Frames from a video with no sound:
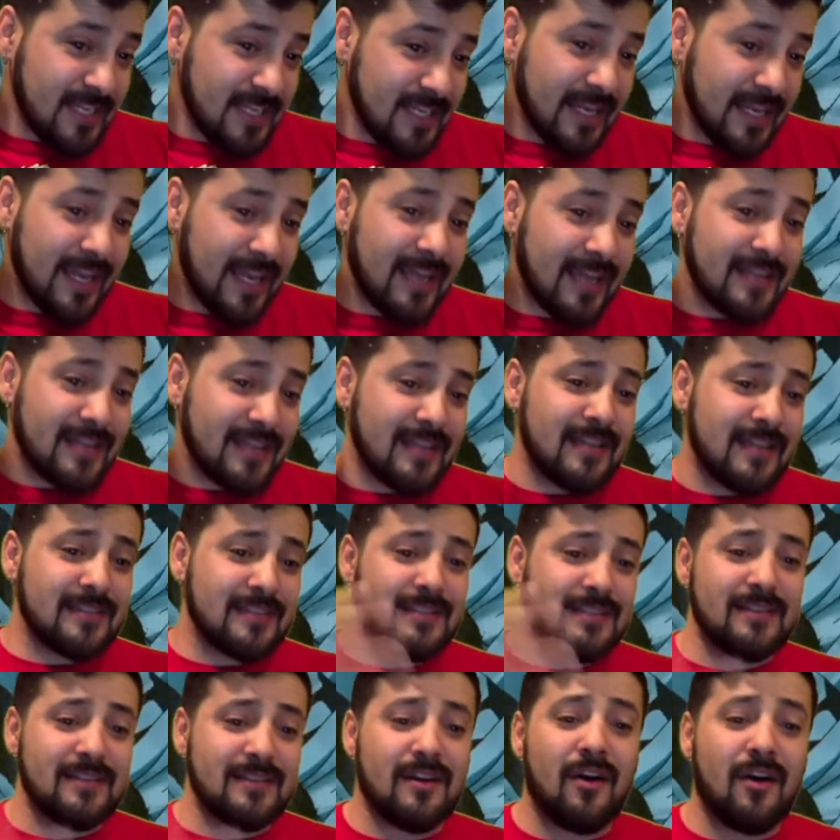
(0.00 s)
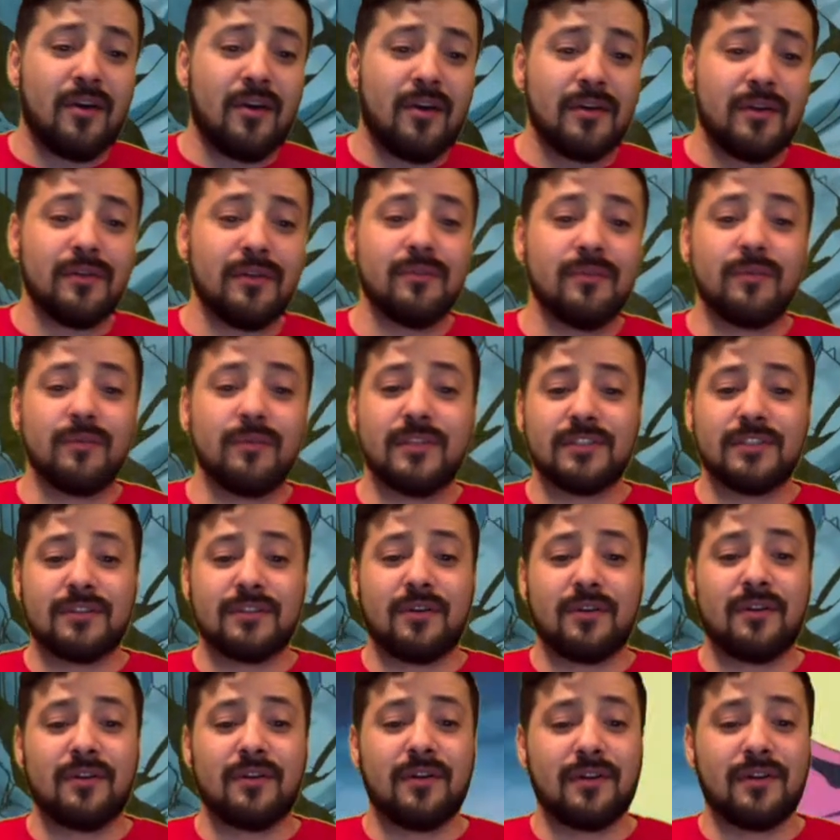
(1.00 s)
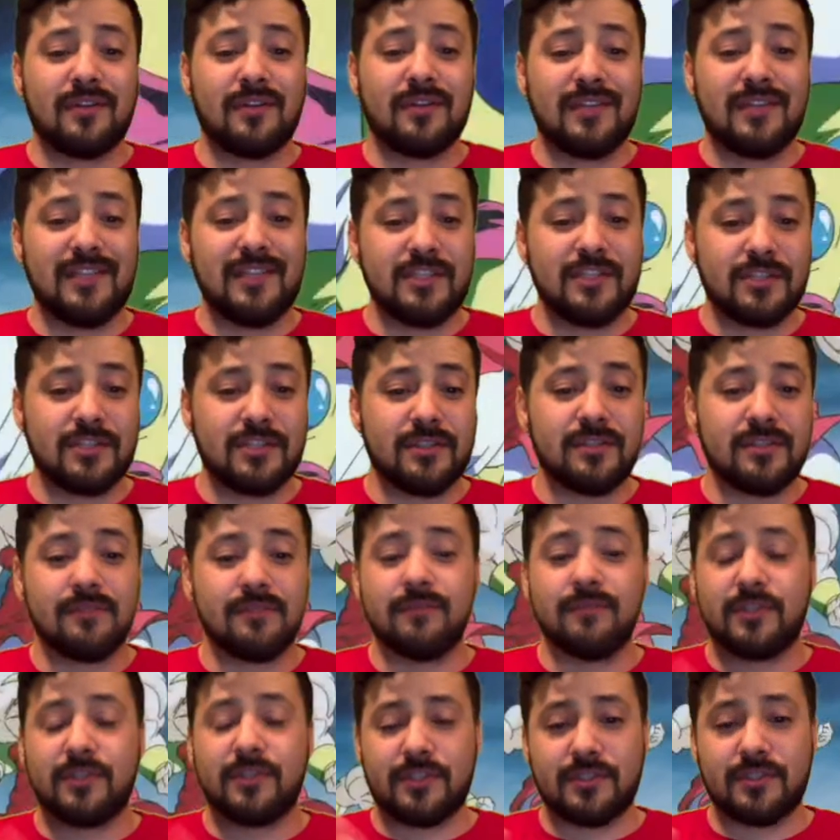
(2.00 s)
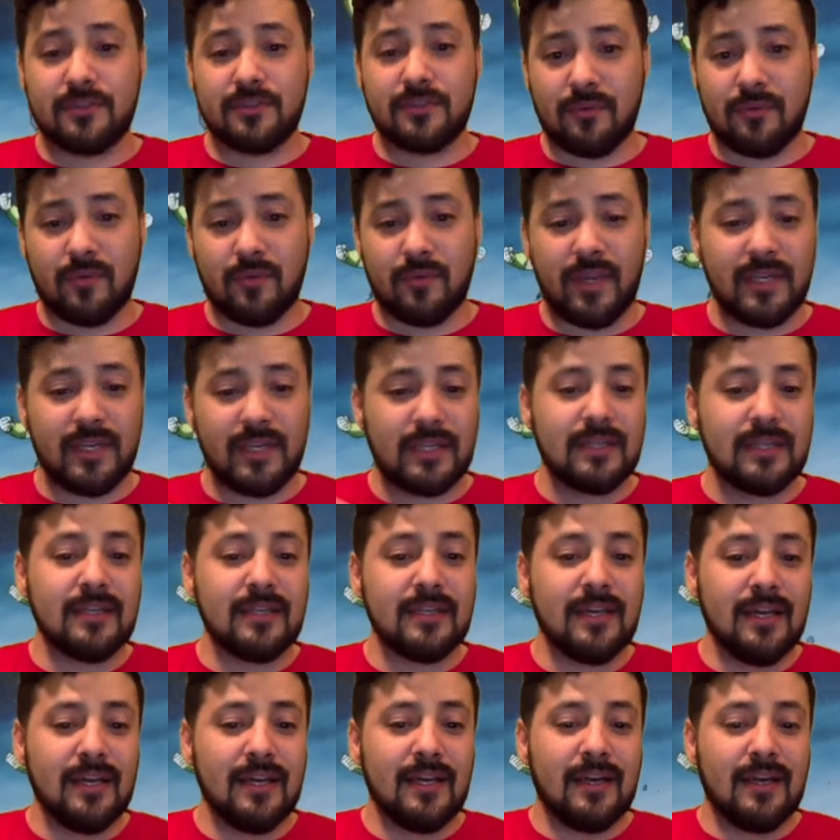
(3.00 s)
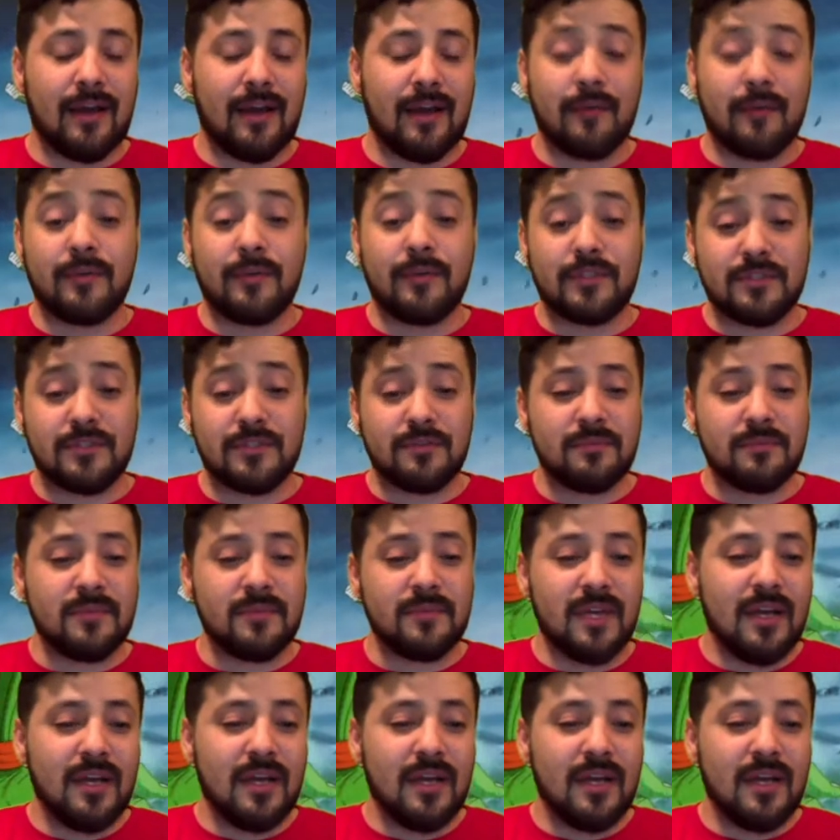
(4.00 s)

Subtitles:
and he has an auto when this card unleashes, which is Awaken, I would assume.